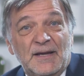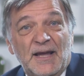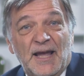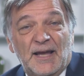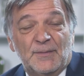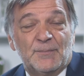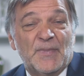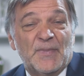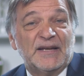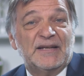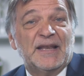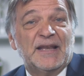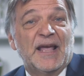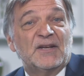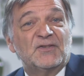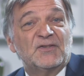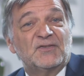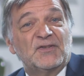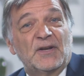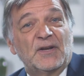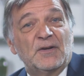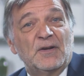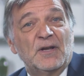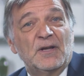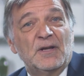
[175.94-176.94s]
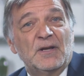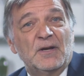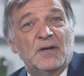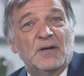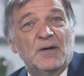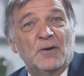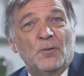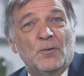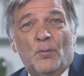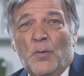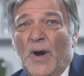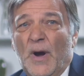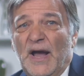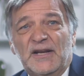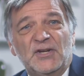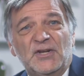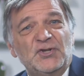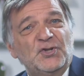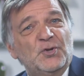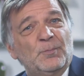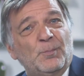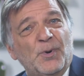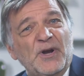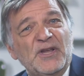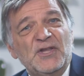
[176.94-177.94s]
And my dad said, why did
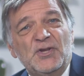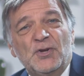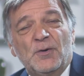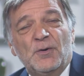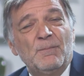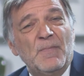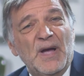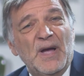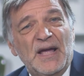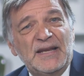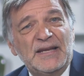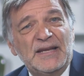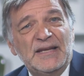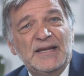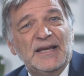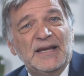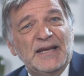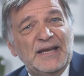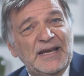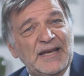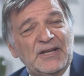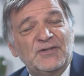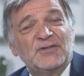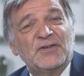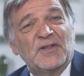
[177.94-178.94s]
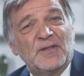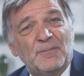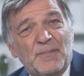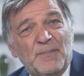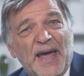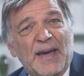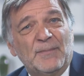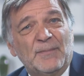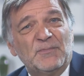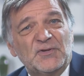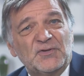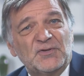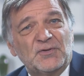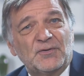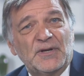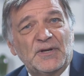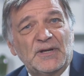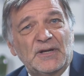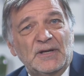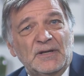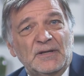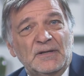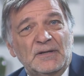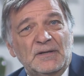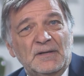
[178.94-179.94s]
you bring your money into the baptistry?
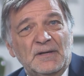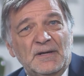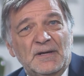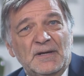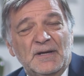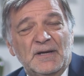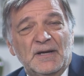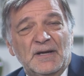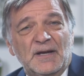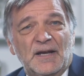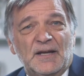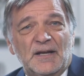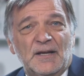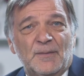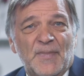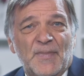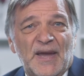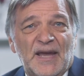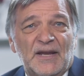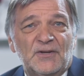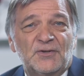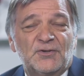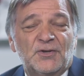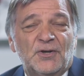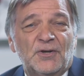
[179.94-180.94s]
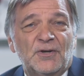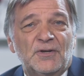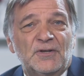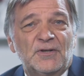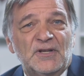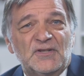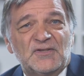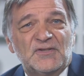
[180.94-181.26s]
And the man turned, he